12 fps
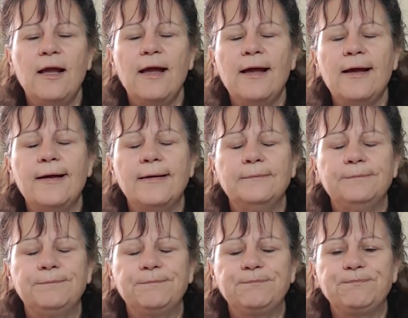
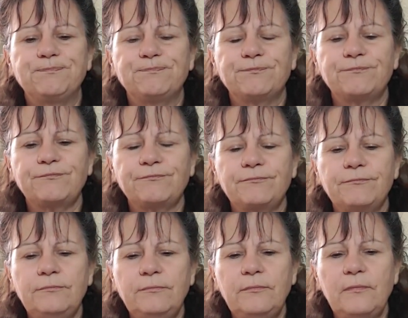Um,
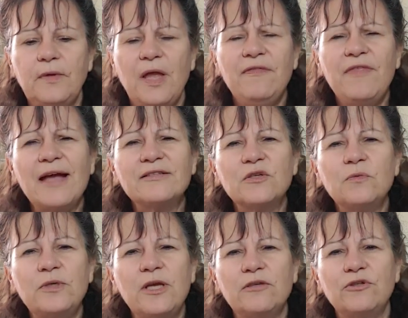and that's what
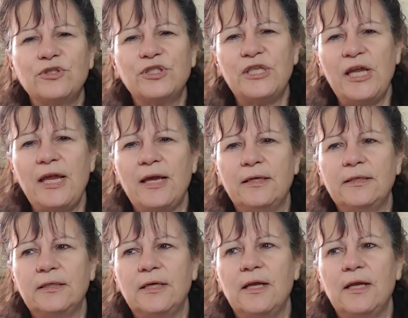we understand.